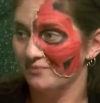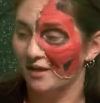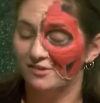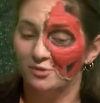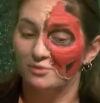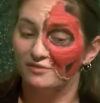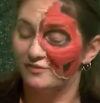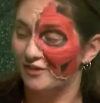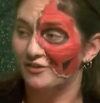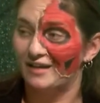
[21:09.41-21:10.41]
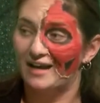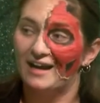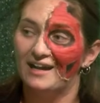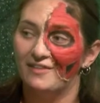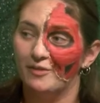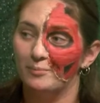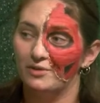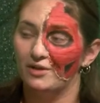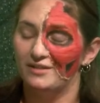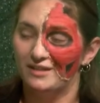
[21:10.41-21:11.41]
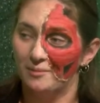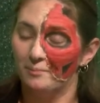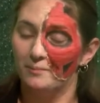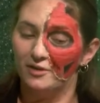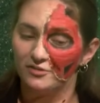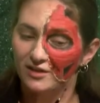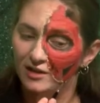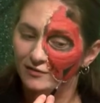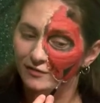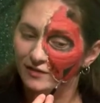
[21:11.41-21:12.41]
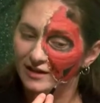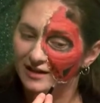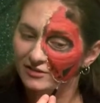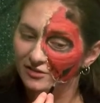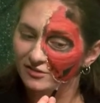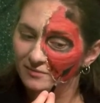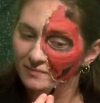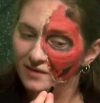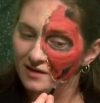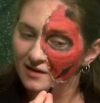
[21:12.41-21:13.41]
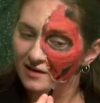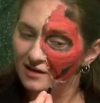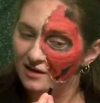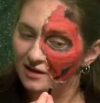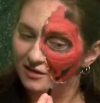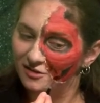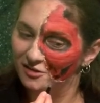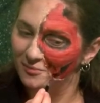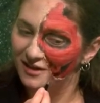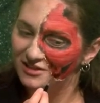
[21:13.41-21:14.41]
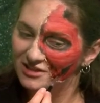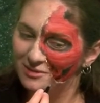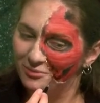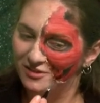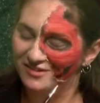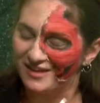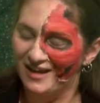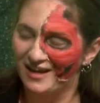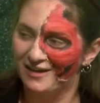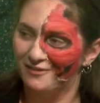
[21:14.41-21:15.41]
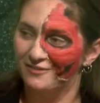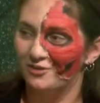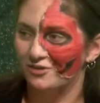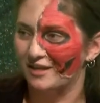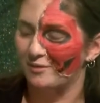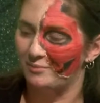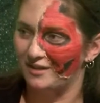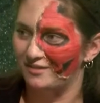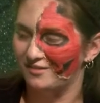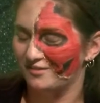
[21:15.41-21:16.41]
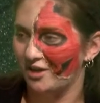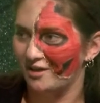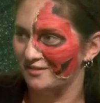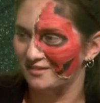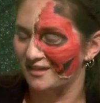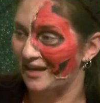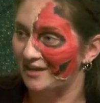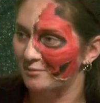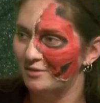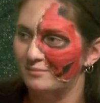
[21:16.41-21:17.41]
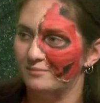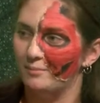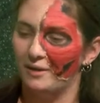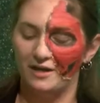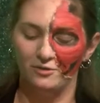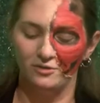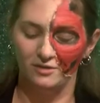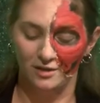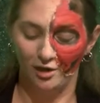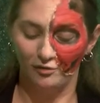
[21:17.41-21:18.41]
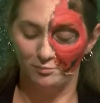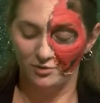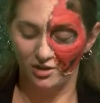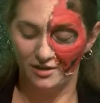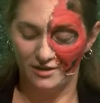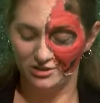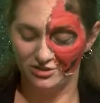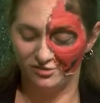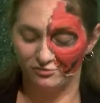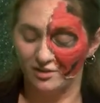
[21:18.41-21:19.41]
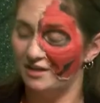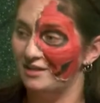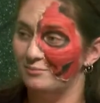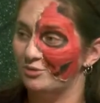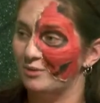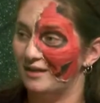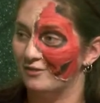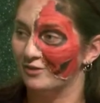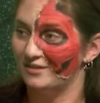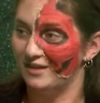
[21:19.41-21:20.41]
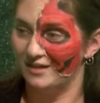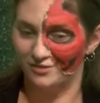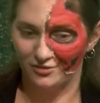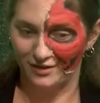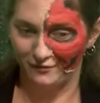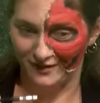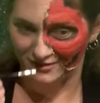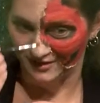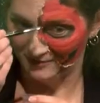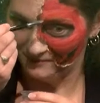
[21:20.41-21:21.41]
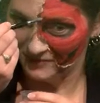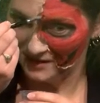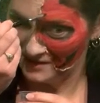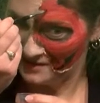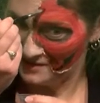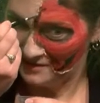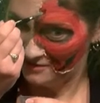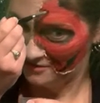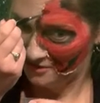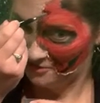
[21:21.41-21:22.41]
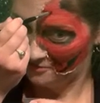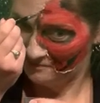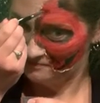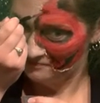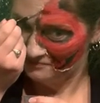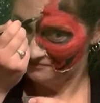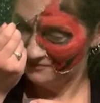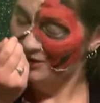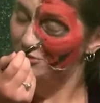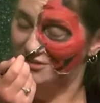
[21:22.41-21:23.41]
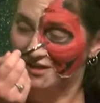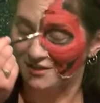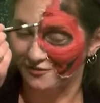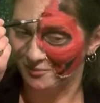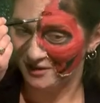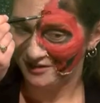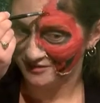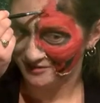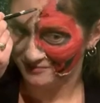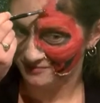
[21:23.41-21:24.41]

And so it was very hot, and the blood kept melting off of the actors. Uh, so my job was to have it look like a big sauce condiment bottle of blood and just run in between every take and try to fix it. So that was kind of a mess.